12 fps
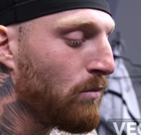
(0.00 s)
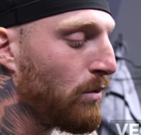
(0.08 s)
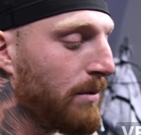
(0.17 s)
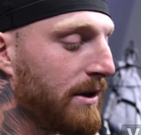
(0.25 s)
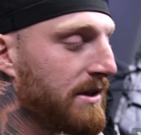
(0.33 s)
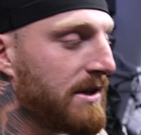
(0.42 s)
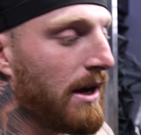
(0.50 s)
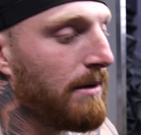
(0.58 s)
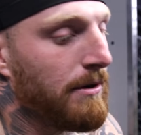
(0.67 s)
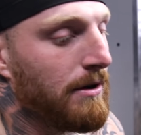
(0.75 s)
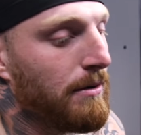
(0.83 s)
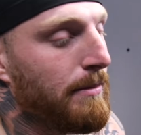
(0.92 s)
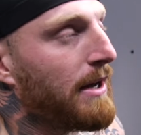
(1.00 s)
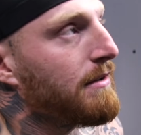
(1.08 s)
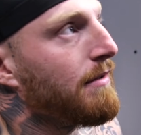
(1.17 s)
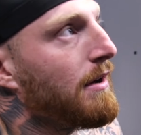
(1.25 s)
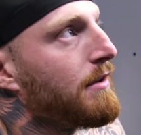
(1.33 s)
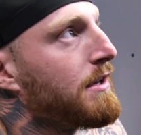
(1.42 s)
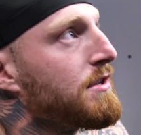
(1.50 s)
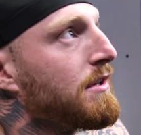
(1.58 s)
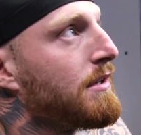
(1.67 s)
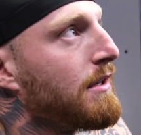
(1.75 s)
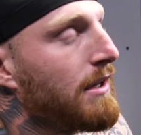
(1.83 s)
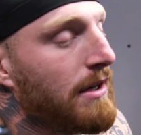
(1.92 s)
We win this game, you know, we're back to
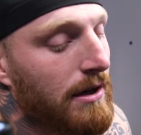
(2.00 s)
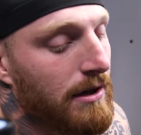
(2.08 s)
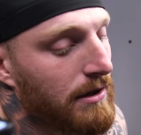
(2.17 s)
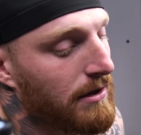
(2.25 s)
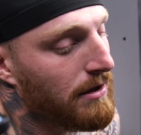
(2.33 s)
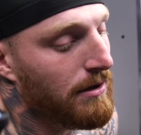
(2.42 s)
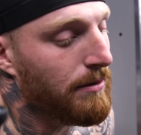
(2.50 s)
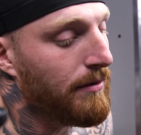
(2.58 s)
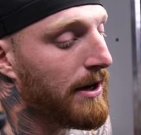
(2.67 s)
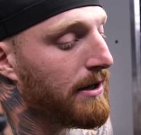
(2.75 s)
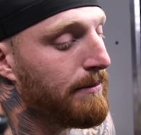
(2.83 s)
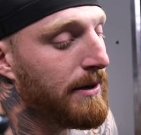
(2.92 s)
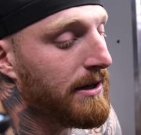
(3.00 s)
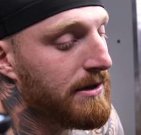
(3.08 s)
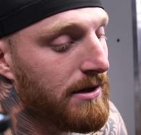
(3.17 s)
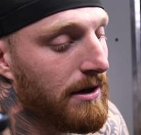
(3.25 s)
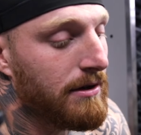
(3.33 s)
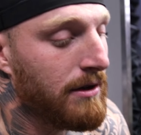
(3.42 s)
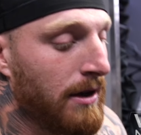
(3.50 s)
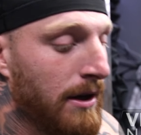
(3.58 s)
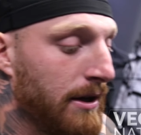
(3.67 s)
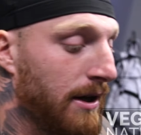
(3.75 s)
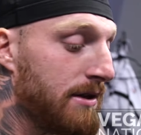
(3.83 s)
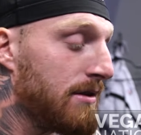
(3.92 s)
500. And, you know, we're right in the mix. So
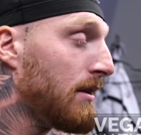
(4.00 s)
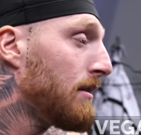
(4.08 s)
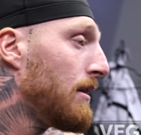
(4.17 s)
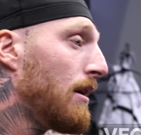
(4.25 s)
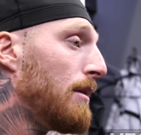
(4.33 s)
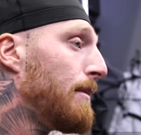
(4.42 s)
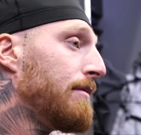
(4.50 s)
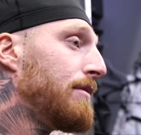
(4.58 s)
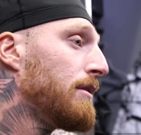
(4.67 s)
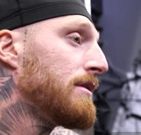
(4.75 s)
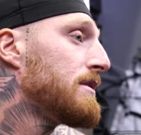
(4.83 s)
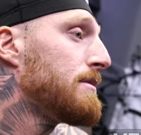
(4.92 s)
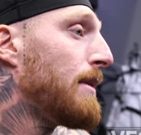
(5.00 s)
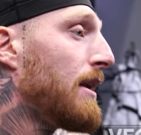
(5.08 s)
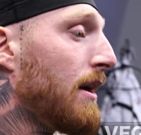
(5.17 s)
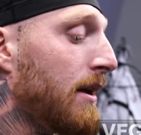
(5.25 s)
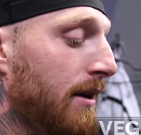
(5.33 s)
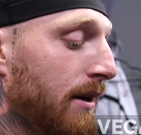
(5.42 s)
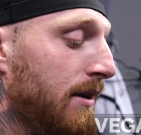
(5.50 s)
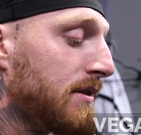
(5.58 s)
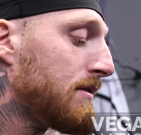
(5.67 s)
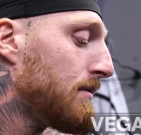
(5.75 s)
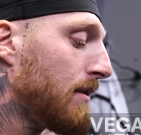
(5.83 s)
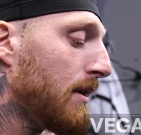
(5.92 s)
that's literally all my focus has been on, and
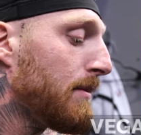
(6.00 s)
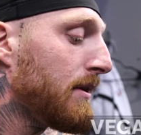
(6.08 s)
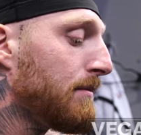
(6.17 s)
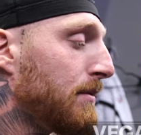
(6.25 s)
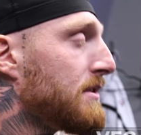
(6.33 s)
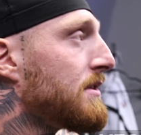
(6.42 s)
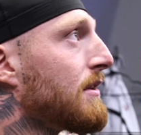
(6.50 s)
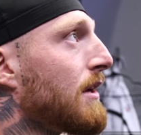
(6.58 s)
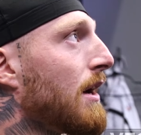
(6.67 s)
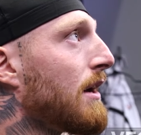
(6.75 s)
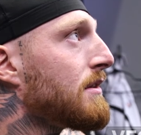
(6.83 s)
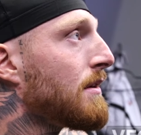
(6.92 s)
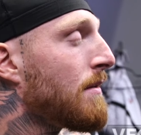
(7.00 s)
that's what I've been preaching to the guys.